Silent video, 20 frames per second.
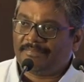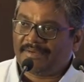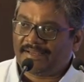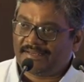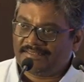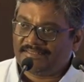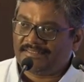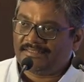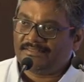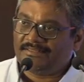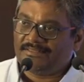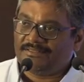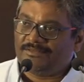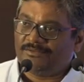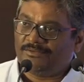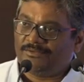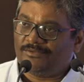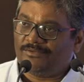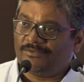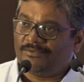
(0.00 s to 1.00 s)
pack cells
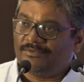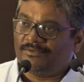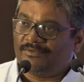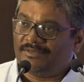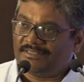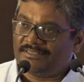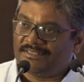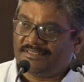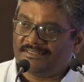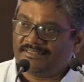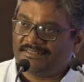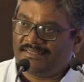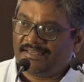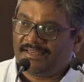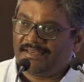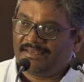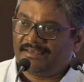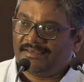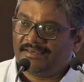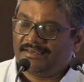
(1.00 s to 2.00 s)
to
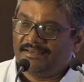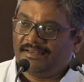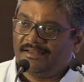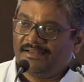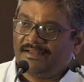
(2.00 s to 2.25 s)
resuscitate,